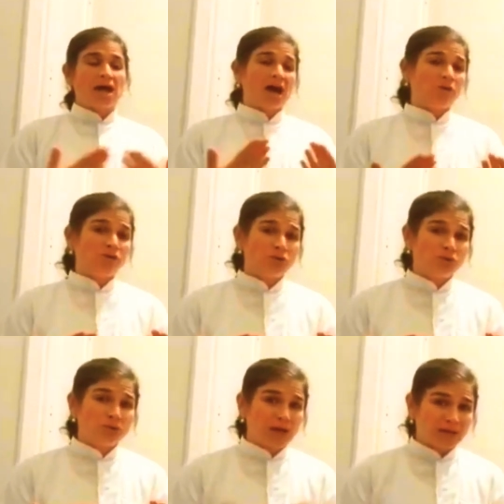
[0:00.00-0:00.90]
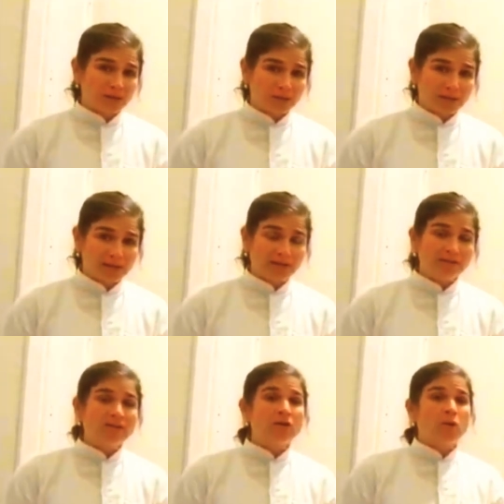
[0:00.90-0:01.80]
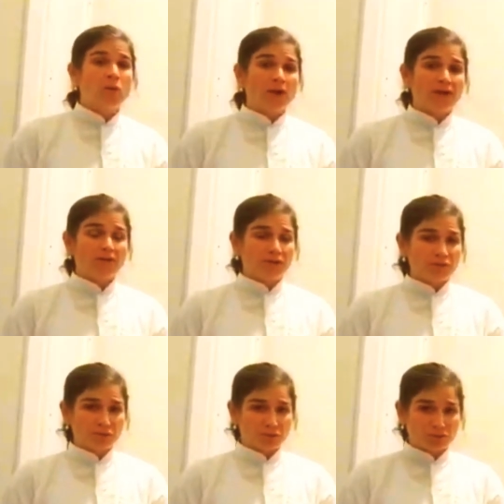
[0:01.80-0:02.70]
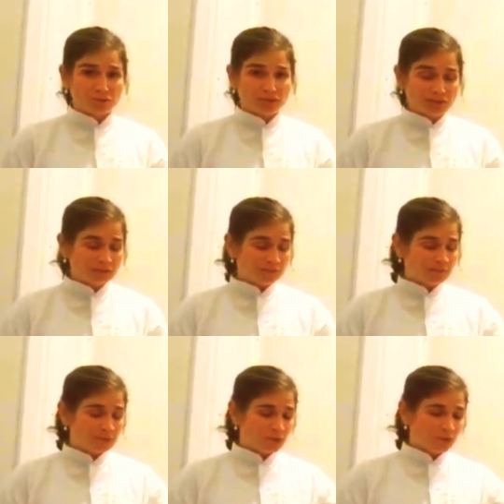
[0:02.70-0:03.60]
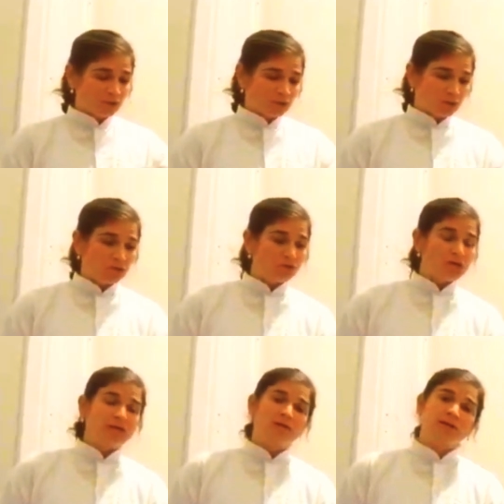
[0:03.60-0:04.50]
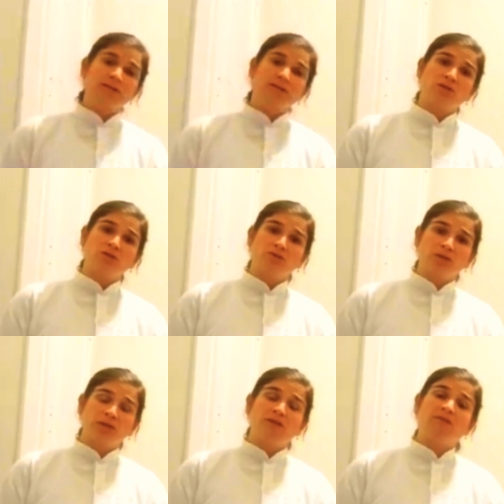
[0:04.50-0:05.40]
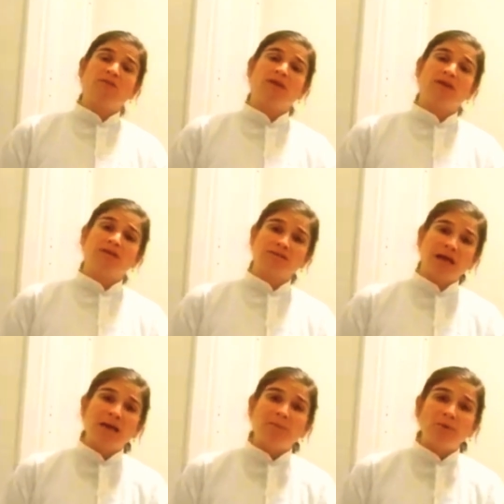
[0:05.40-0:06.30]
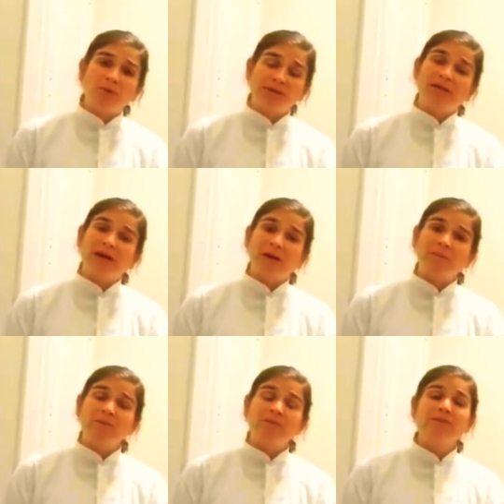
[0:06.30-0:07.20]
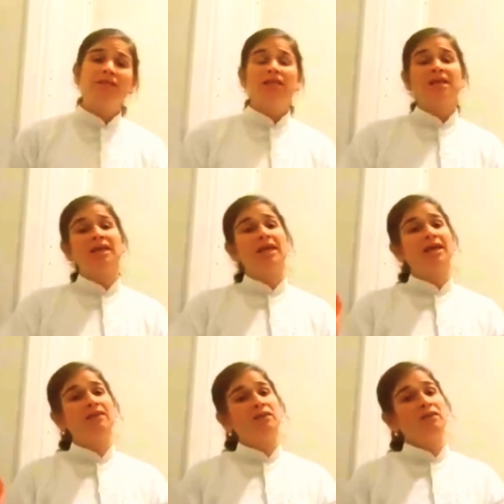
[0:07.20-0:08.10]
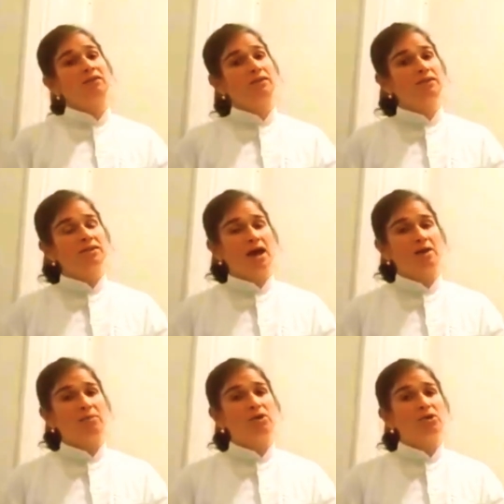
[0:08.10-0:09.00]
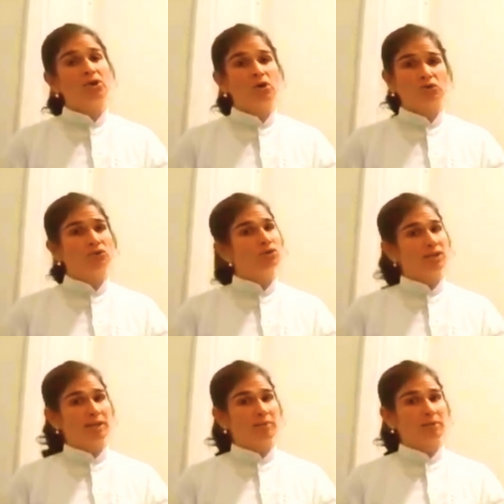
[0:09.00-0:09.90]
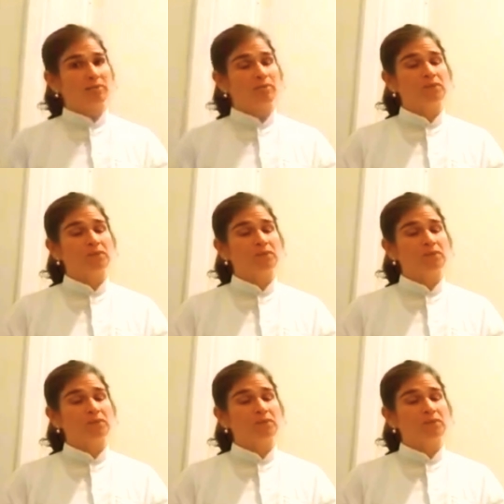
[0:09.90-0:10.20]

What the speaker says: How do you calculate when you need to use it? You calculate using the time you wake up and the time you go to sleep.